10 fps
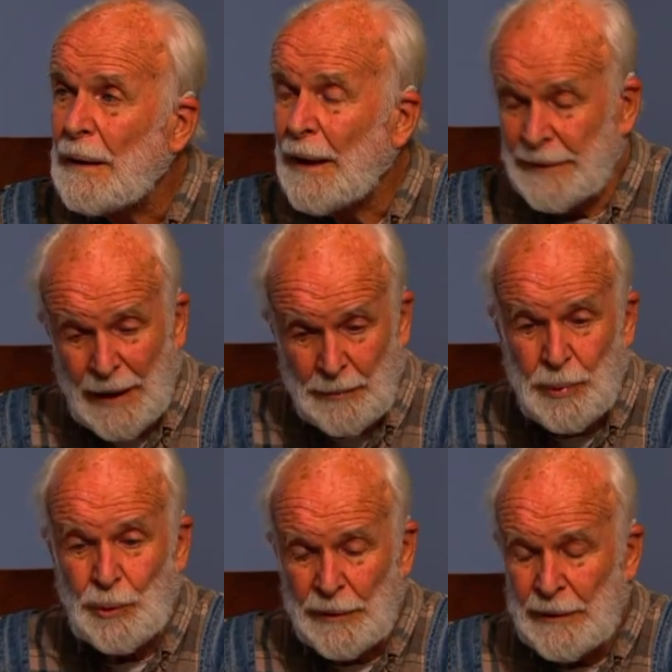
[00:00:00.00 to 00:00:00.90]
At that
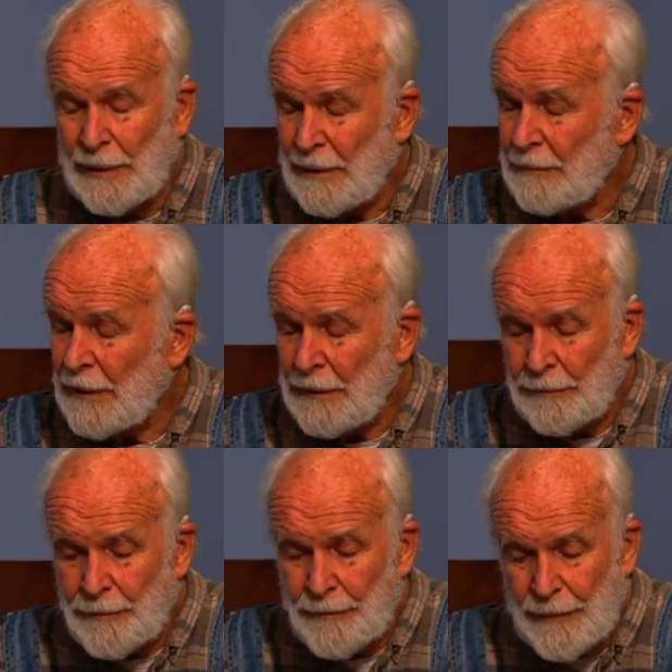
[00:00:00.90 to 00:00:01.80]
point, anyway.
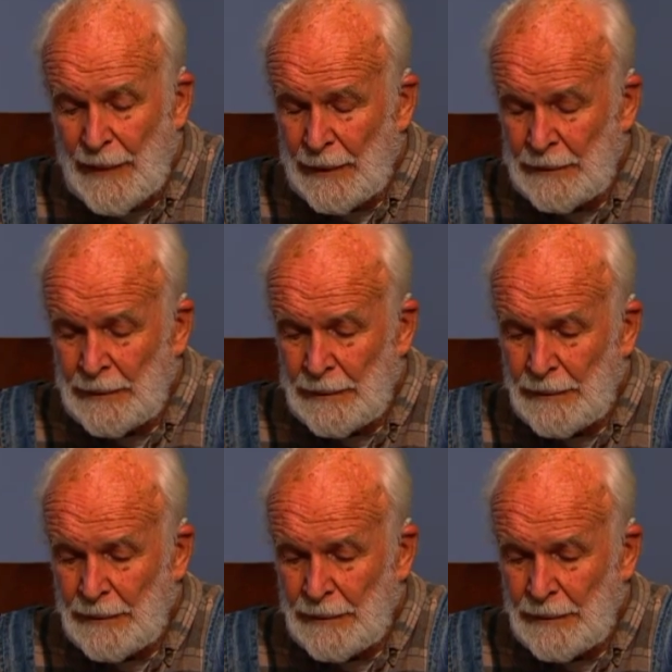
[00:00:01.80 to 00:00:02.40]
And